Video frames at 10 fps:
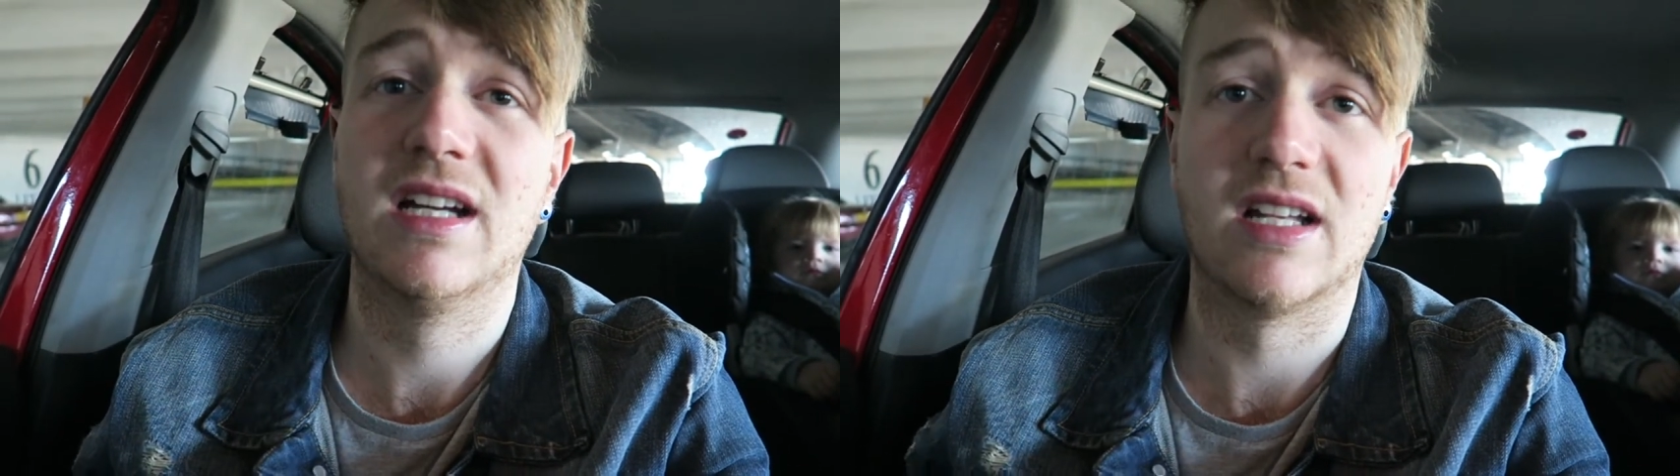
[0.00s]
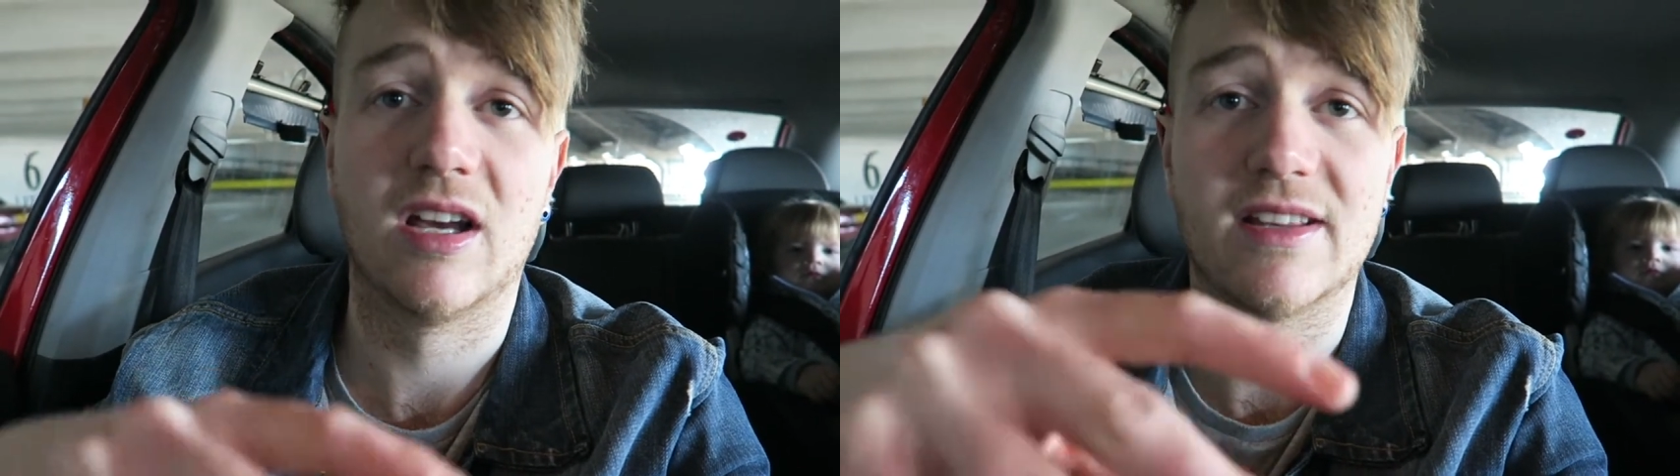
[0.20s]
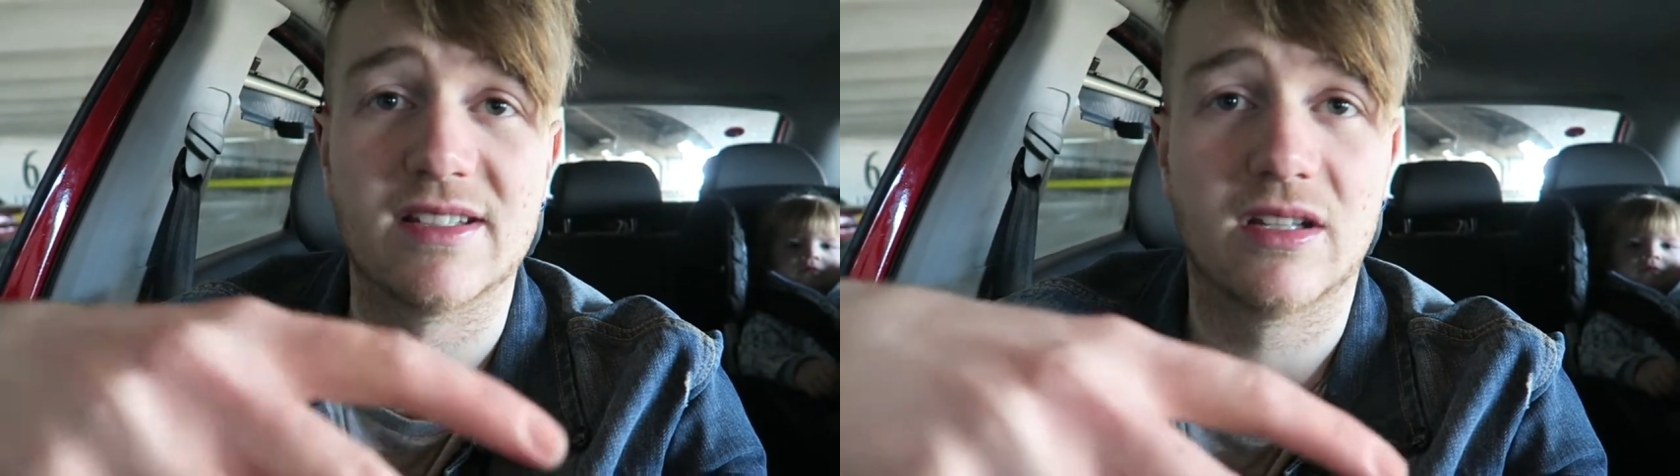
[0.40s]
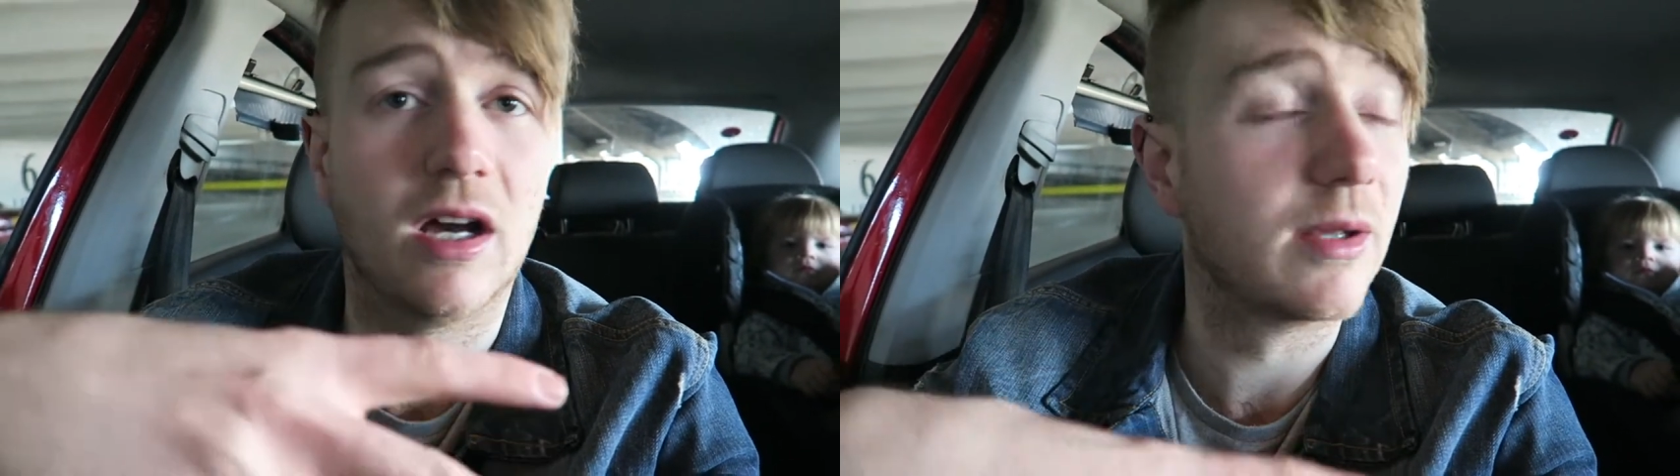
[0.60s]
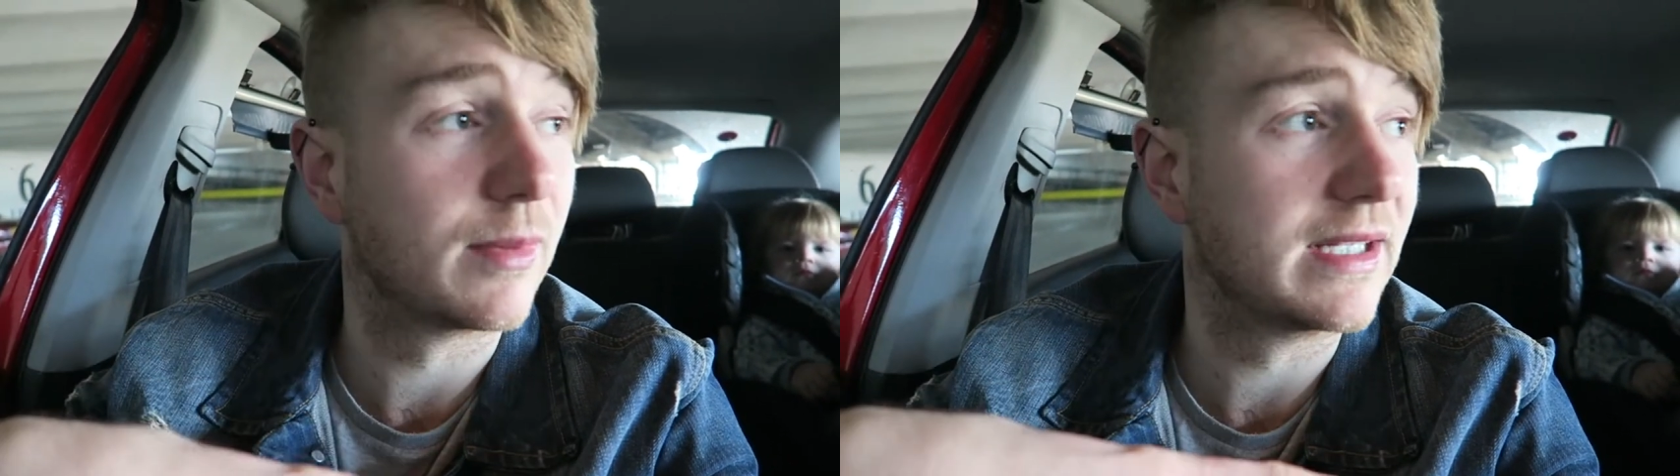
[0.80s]
and like there's
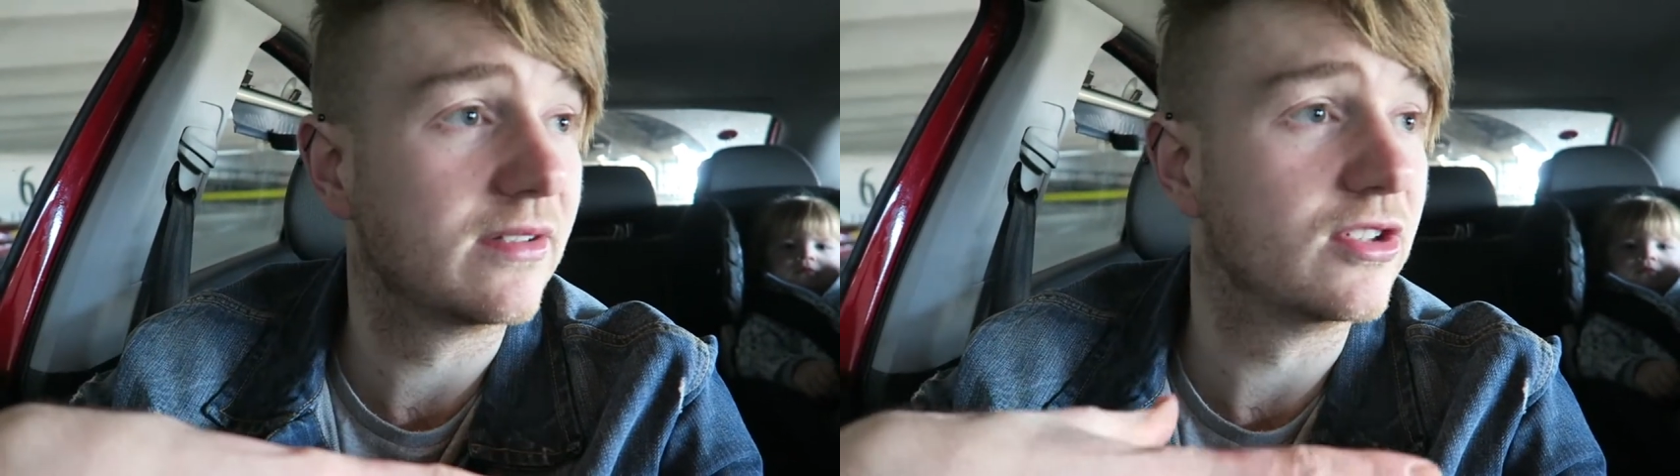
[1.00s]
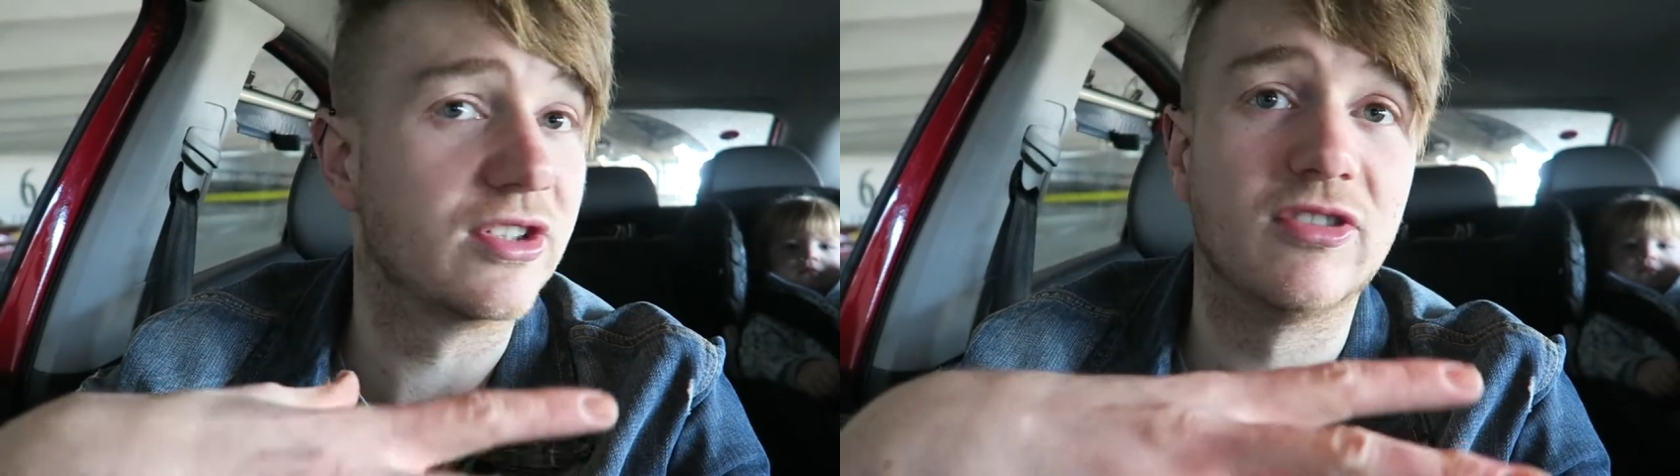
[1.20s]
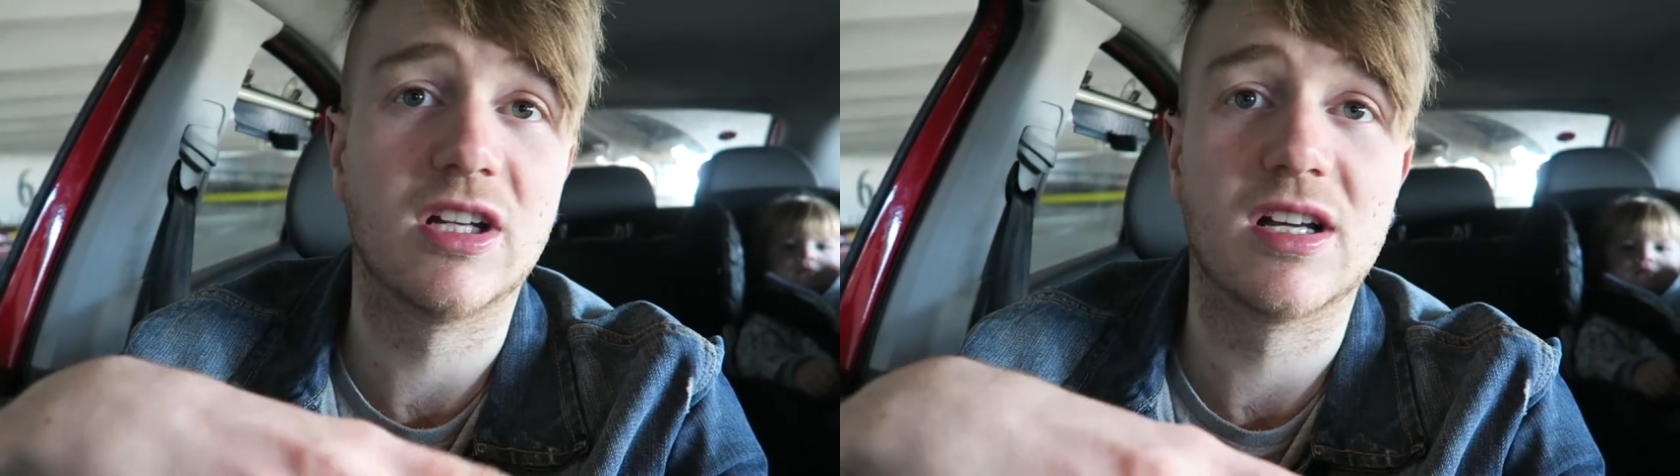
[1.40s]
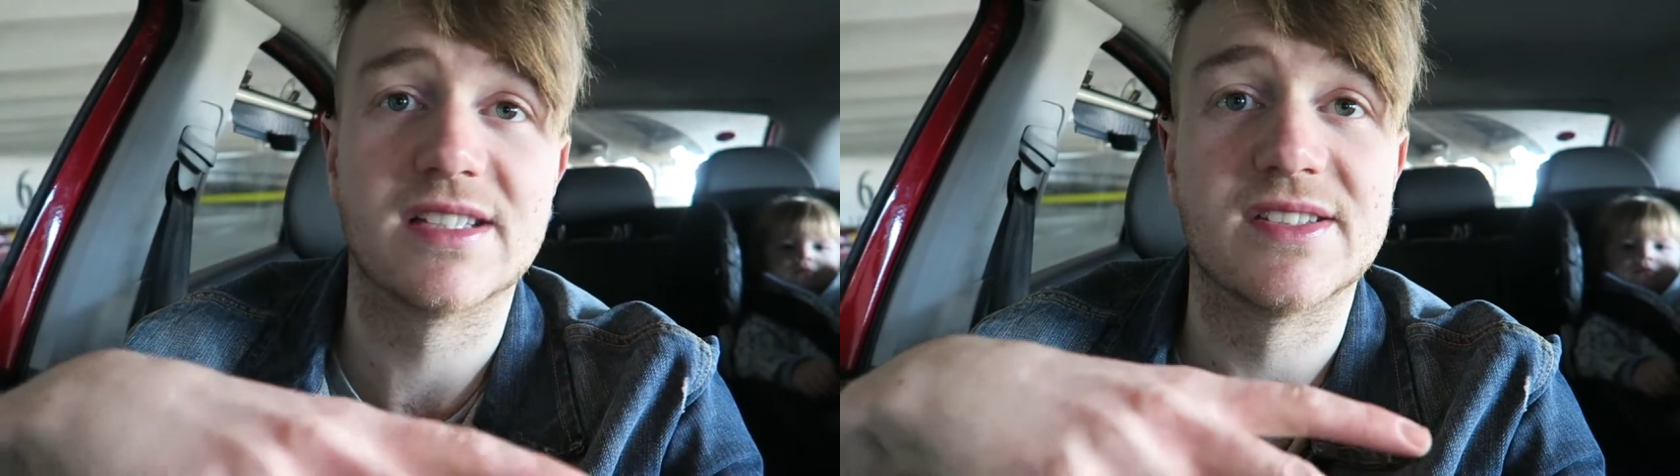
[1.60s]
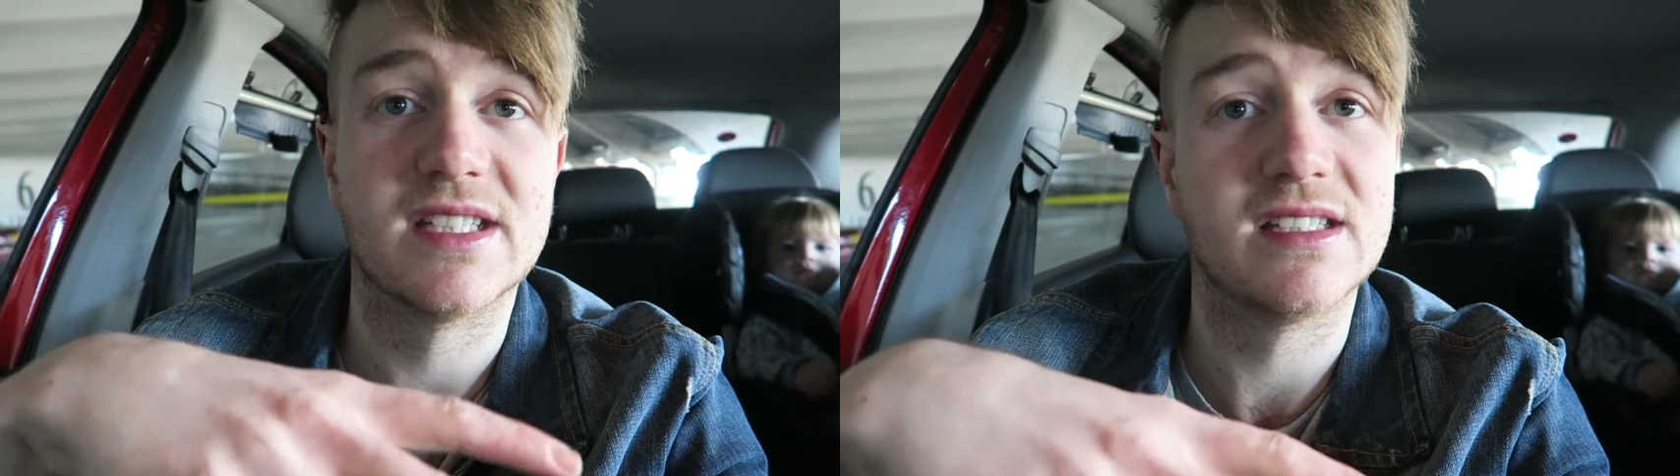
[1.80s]
garlic bread that she really
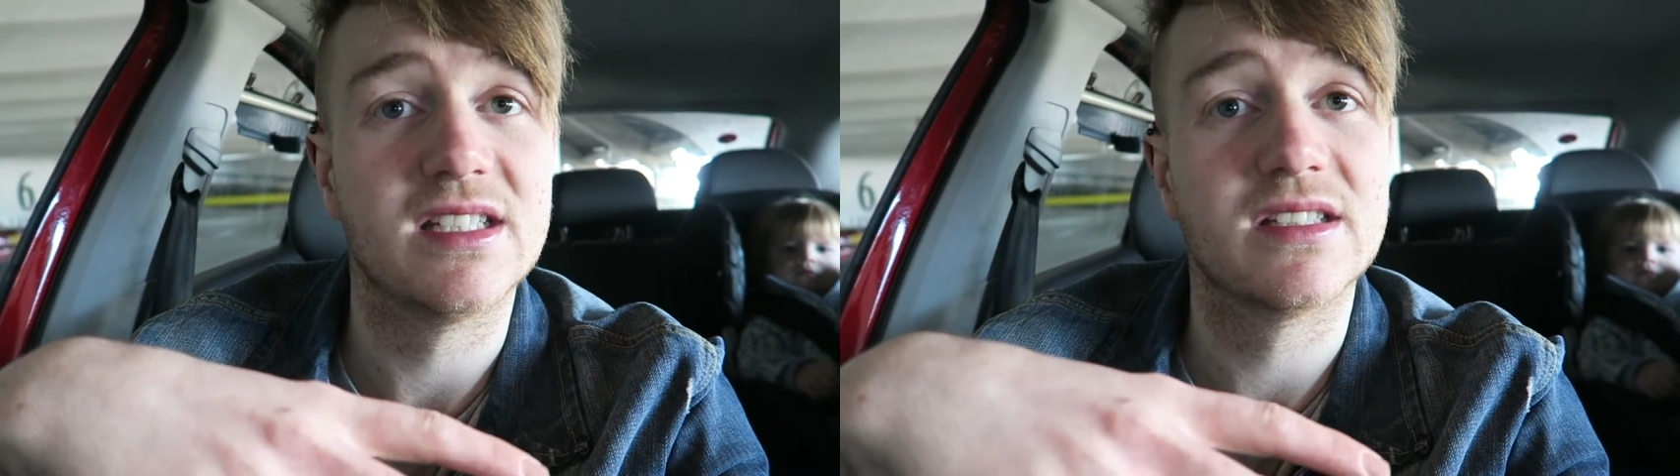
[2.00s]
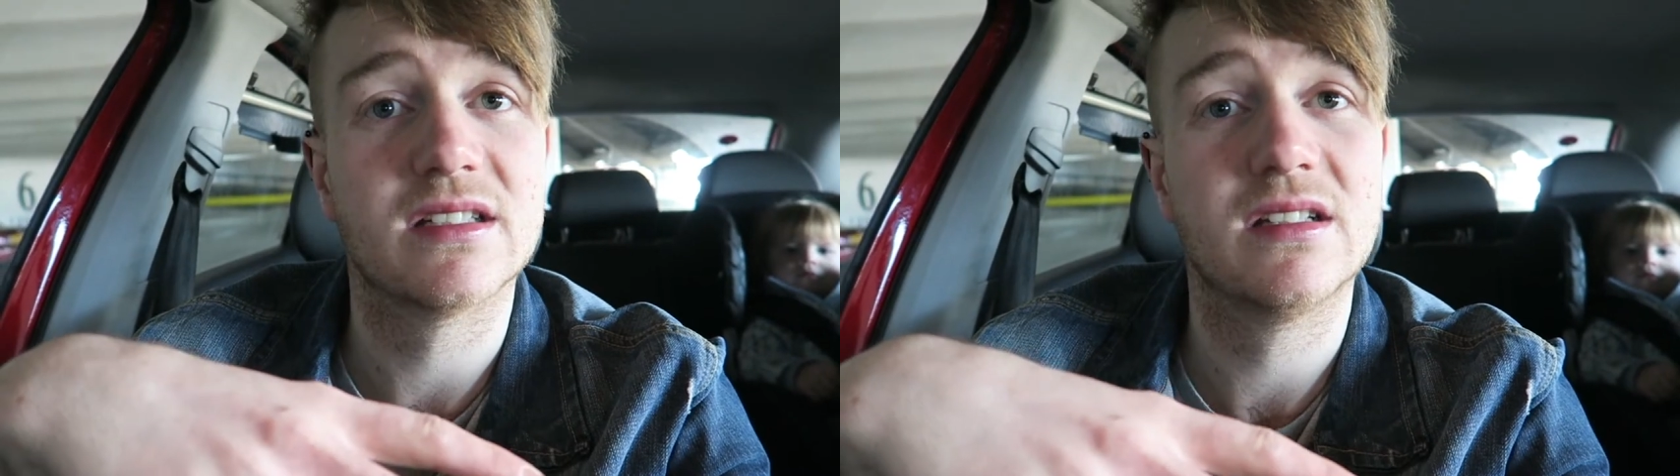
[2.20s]
likes in Zizi's.